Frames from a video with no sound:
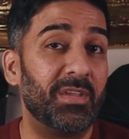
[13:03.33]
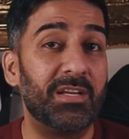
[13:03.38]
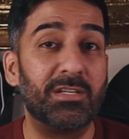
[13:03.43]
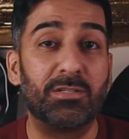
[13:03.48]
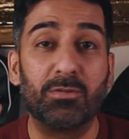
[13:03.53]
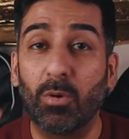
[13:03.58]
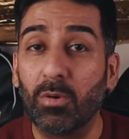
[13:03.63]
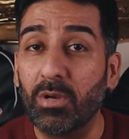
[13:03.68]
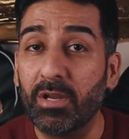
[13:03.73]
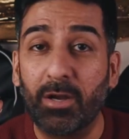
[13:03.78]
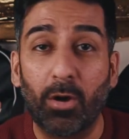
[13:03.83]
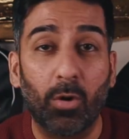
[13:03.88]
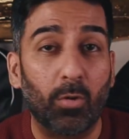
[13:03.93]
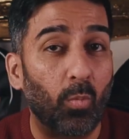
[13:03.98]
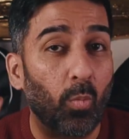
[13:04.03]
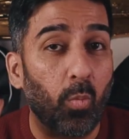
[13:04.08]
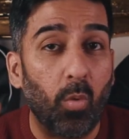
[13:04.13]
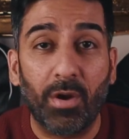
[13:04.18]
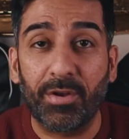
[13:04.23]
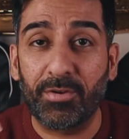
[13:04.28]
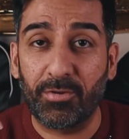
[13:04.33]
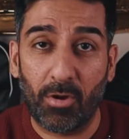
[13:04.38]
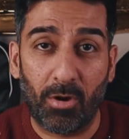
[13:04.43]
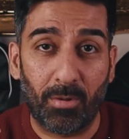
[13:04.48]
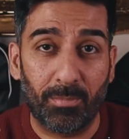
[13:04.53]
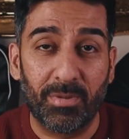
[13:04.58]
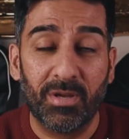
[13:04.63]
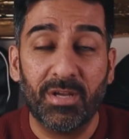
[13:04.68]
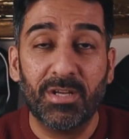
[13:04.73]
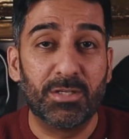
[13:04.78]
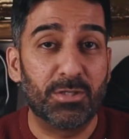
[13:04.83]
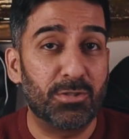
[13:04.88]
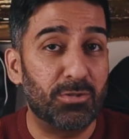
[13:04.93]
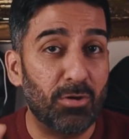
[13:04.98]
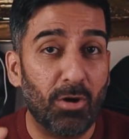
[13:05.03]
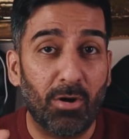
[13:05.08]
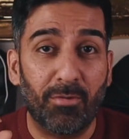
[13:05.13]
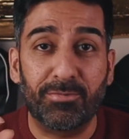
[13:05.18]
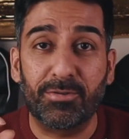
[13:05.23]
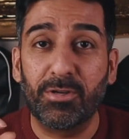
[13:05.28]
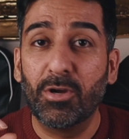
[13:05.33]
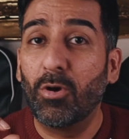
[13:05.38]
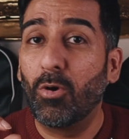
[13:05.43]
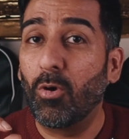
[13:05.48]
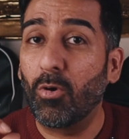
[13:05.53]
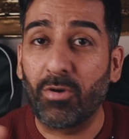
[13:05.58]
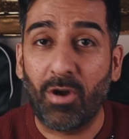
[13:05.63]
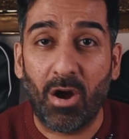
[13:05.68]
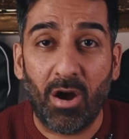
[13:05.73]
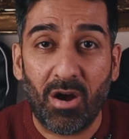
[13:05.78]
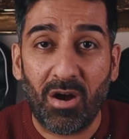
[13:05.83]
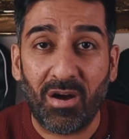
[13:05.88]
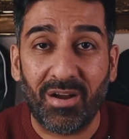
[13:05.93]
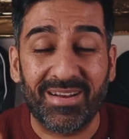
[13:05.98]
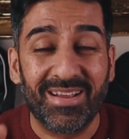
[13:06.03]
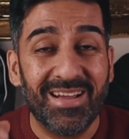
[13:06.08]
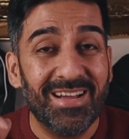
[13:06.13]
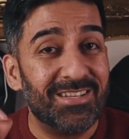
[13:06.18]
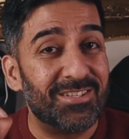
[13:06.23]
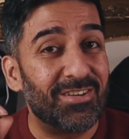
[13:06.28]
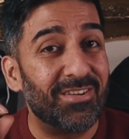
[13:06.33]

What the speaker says: is only got one knob, soft or hard.